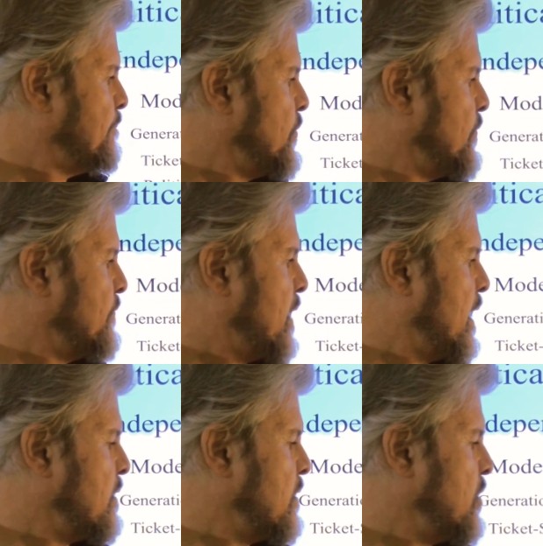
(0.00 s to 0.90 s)
You've
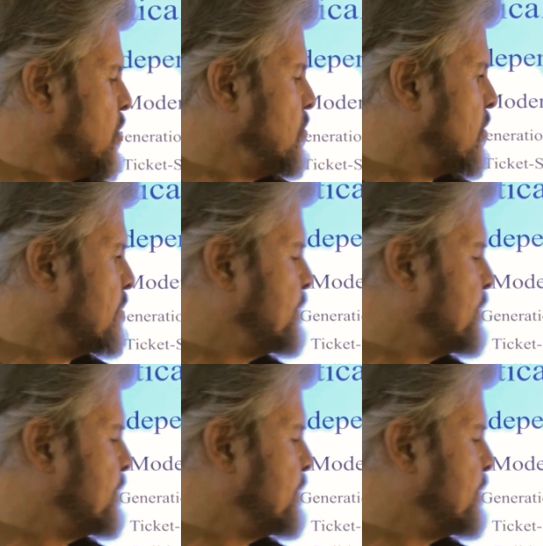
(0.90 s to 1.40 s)
got the New York